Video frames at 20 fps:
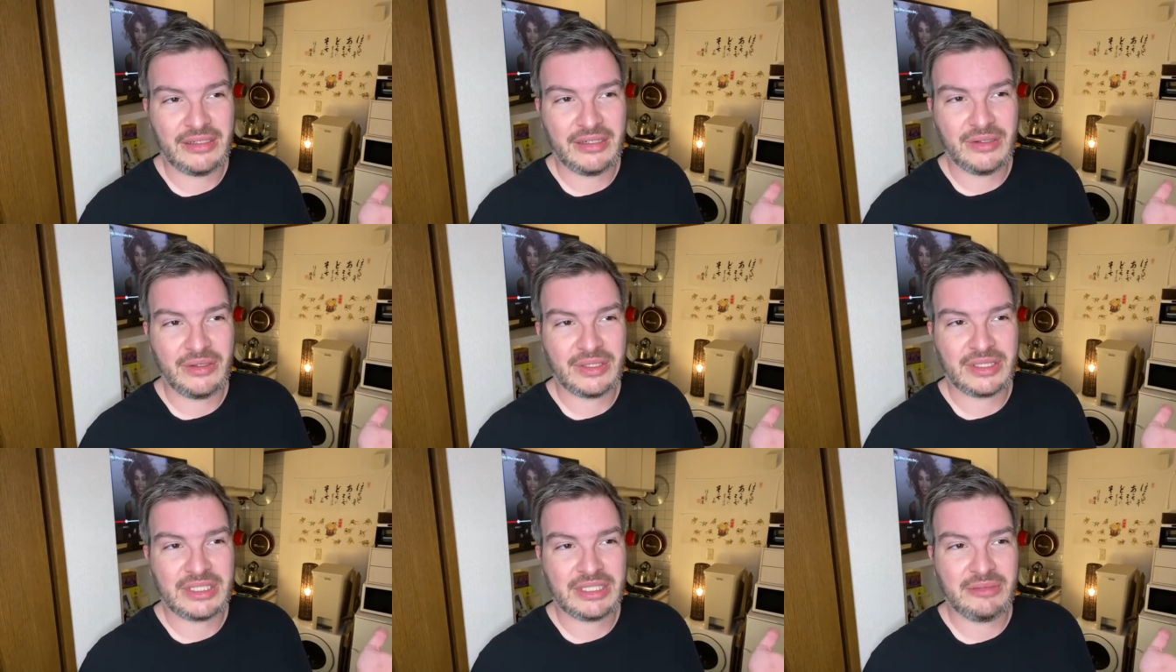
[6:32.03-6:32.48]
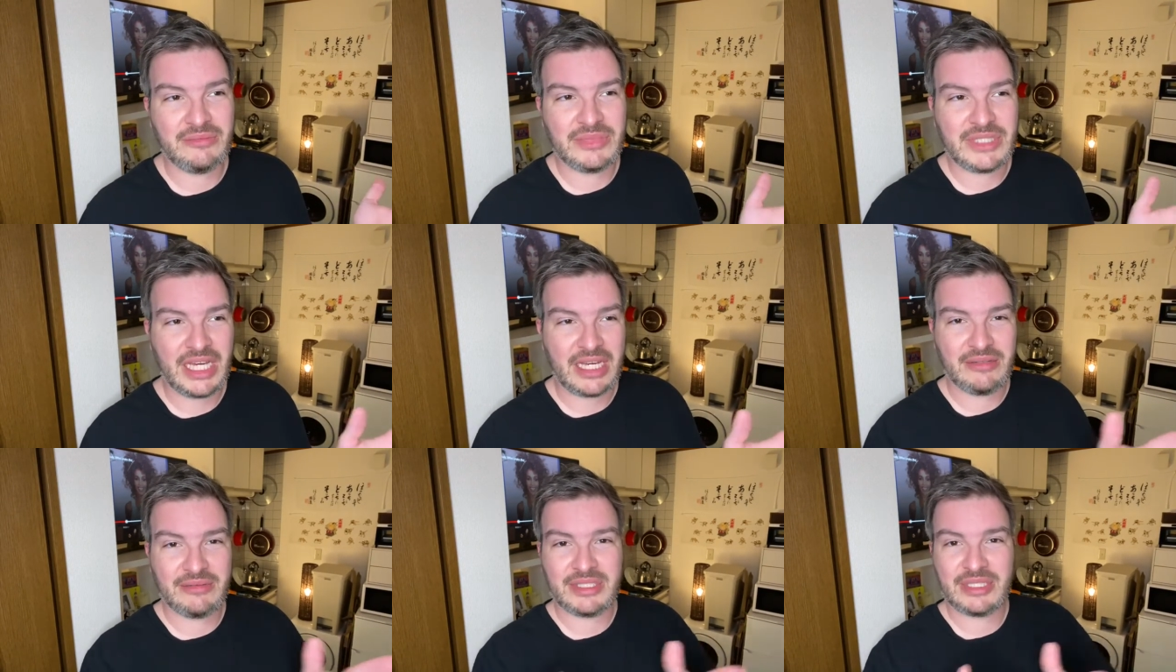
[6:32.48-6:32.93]
or
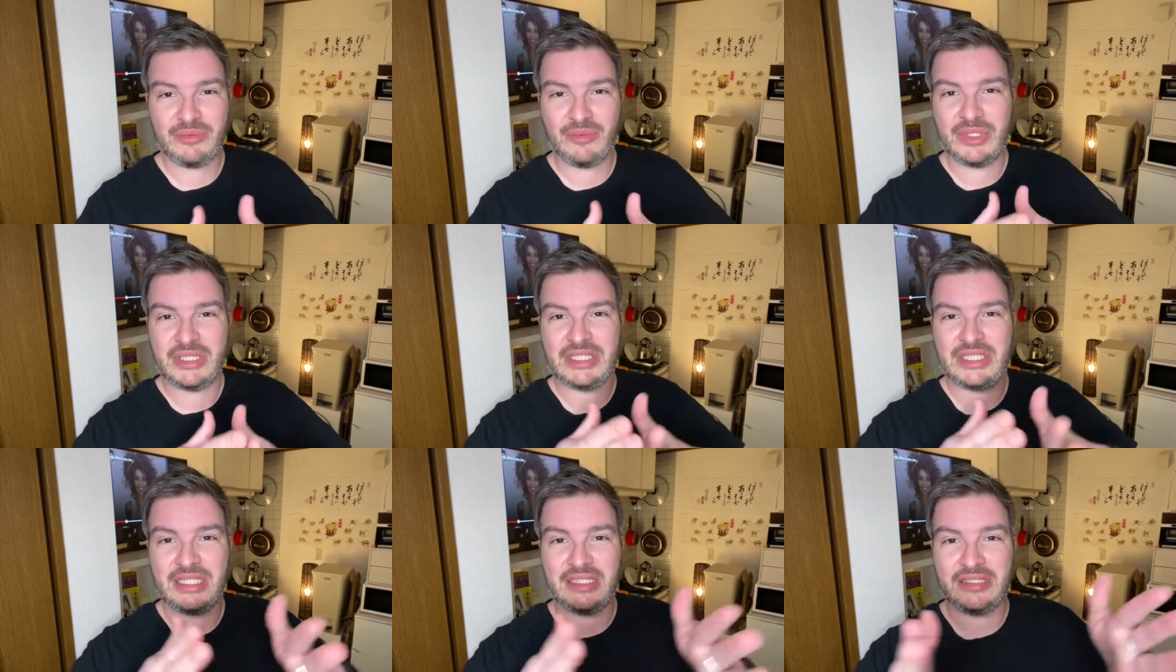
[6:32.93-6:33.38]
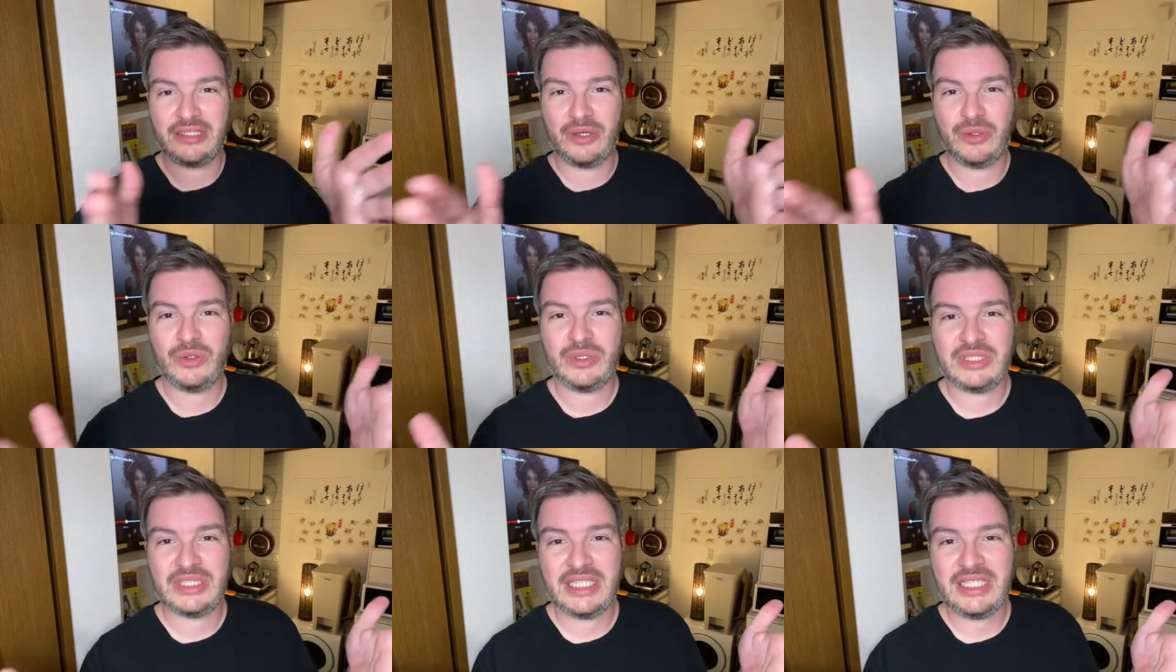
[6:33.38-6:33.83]
sometimes someone says a
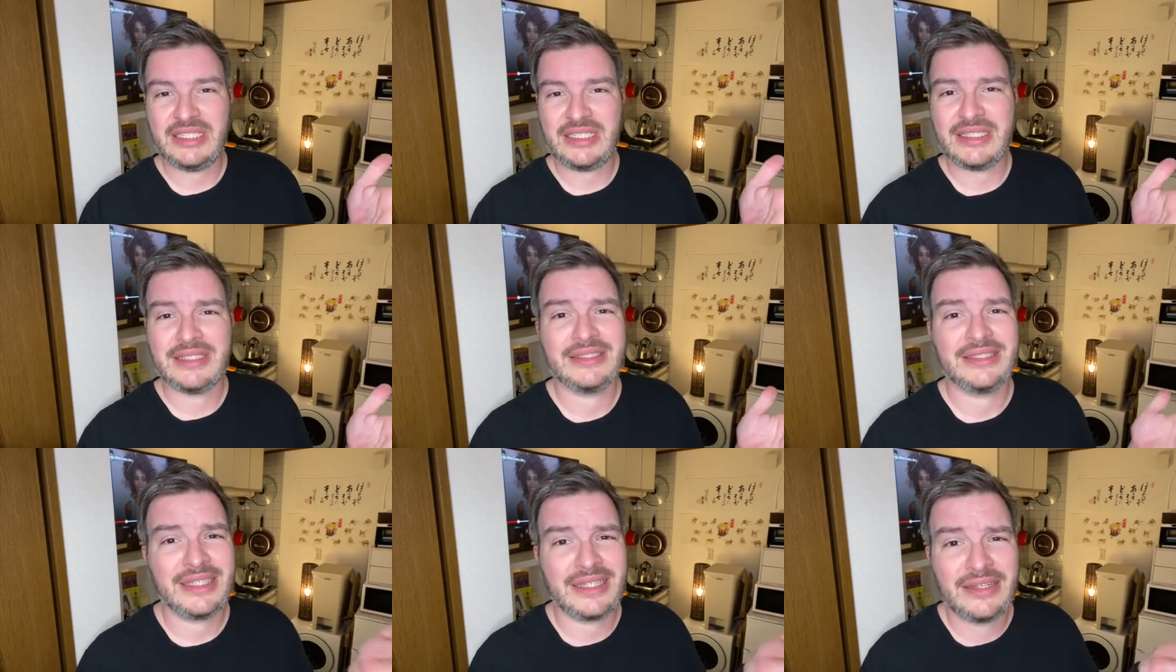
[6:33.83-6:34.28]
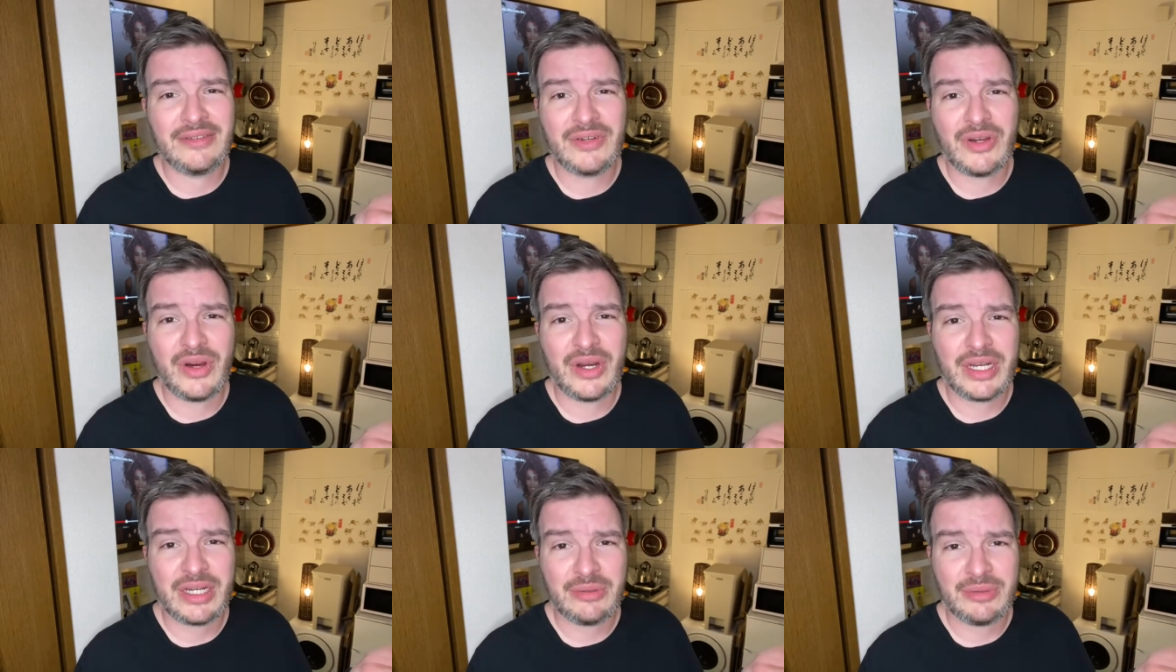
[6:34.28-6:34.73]
whole sentence, I have
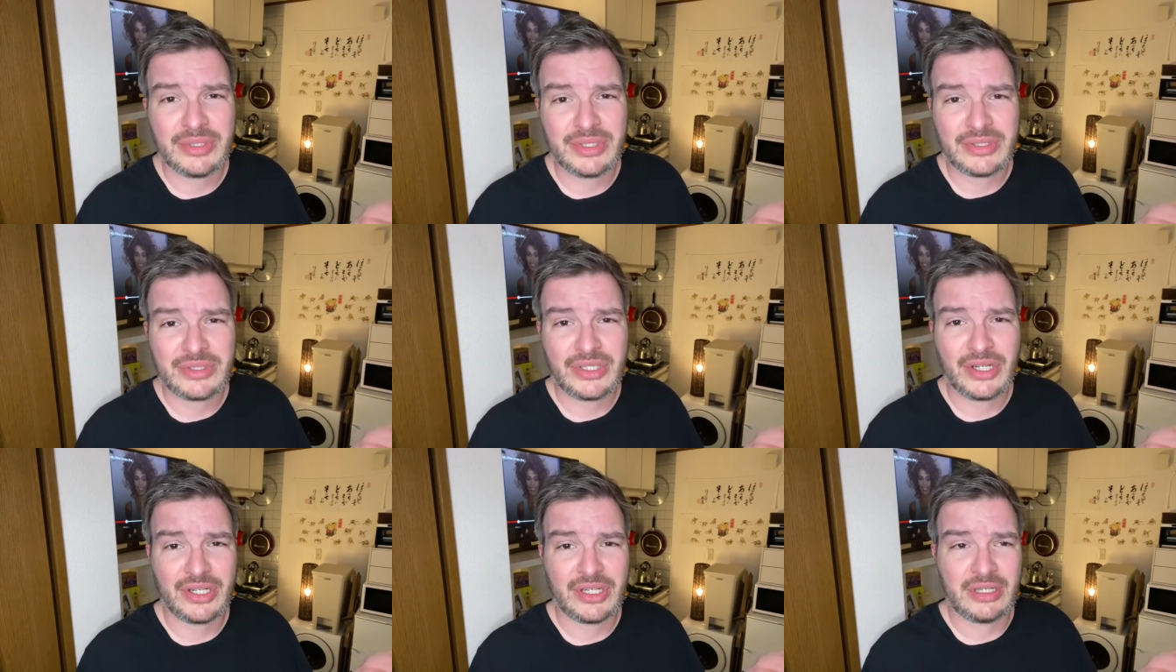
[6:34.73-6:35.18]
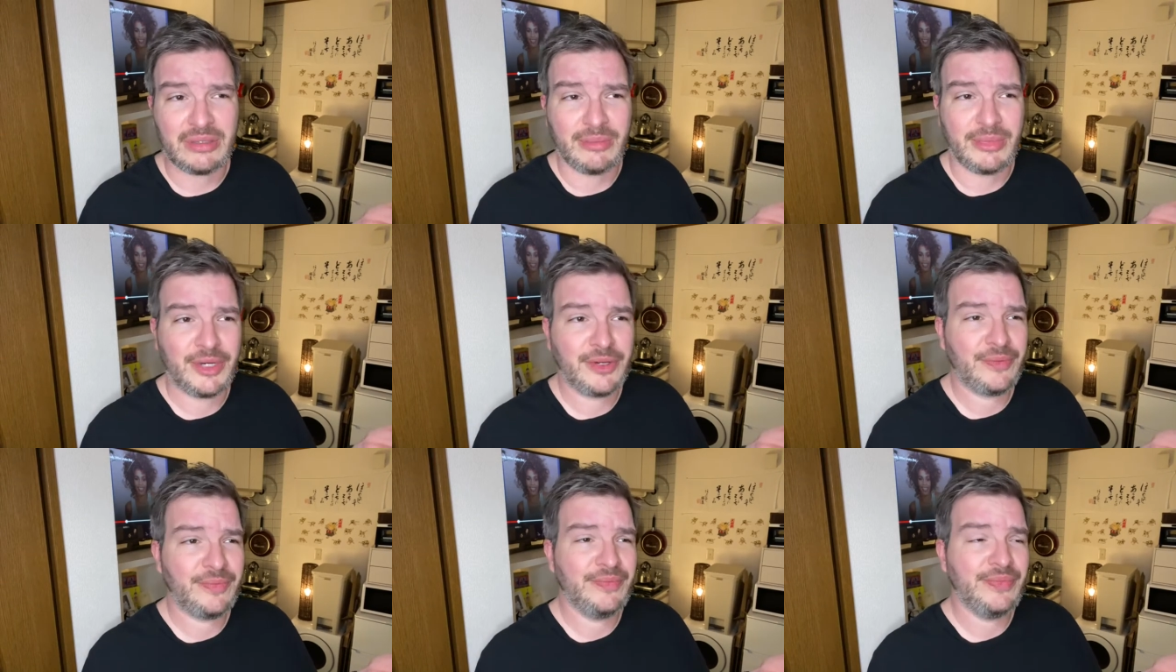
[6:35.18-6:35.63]
no idea what they're talking
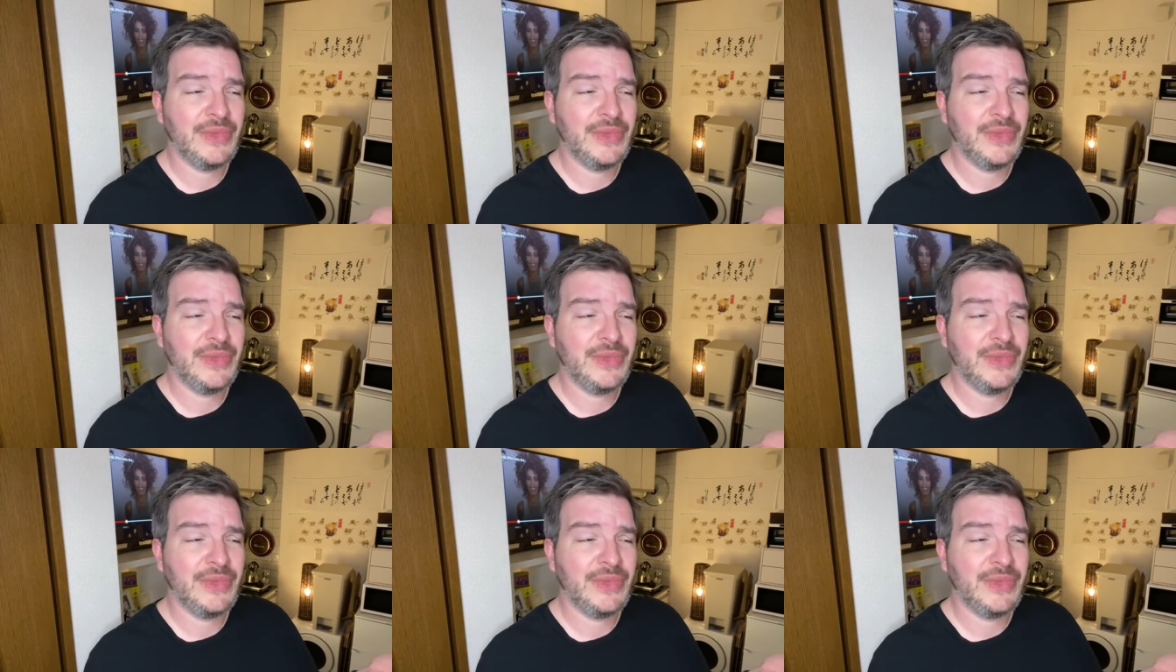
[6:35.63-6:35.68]
about.